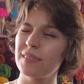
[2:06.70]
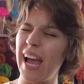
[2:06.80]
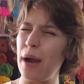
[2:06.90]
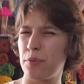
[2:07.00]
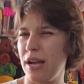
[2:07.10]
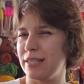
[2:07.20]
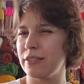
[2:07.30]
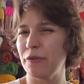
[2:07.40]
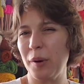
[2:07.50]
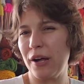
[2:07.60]
apprehensive
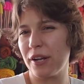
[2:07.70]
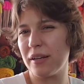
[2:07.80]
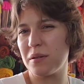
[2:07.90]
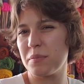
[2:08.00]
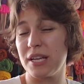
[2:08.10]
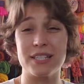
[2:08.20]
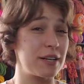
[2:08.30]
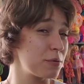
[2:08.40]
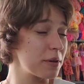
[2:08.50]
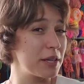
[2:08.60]
about it because I
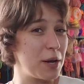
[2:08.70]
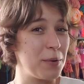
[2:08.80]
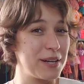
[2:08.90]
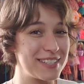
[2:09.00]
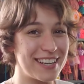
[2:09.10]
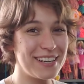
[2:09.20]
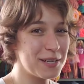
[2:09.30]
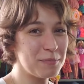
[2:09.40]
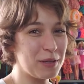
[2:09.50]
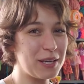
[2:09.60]
don't really know what it's going to end
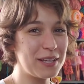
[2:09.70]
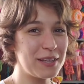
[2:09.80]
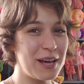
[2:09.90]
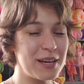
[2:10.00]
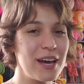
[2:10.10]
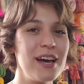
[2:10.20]
up looking like.